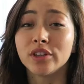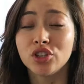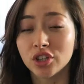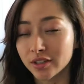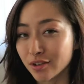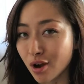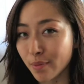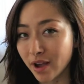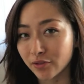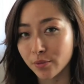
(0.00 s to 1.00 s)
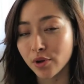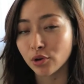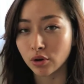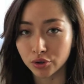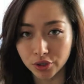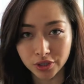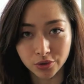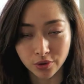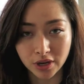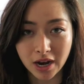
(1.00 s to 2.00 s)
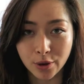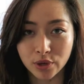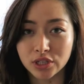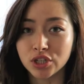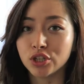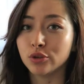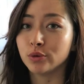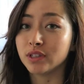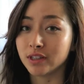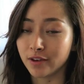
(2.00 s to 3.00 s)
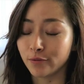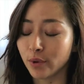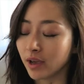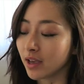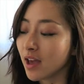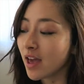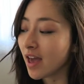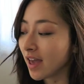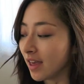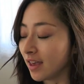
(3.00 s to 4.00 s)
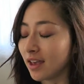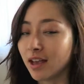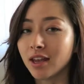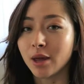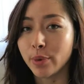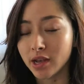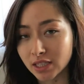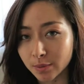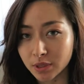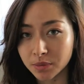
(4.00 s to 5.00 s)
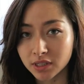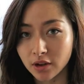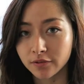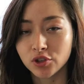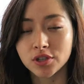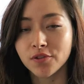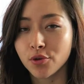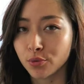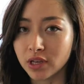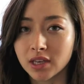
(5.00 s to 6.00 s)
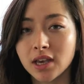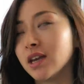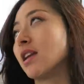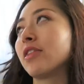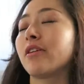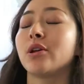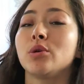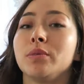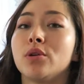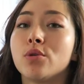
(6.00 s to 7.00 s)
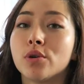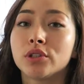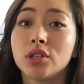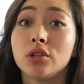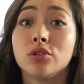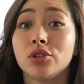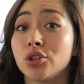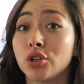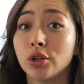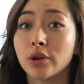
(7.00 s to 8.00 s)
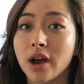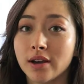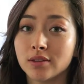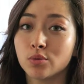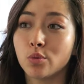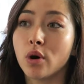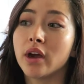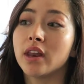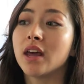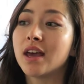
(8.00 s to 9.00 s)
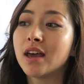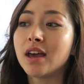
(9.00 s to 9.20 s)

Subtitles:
So I just got back from the grocery store. I went to Safeway and I picked up some stuff just for the week, and I thought it would be cool to just show you guys what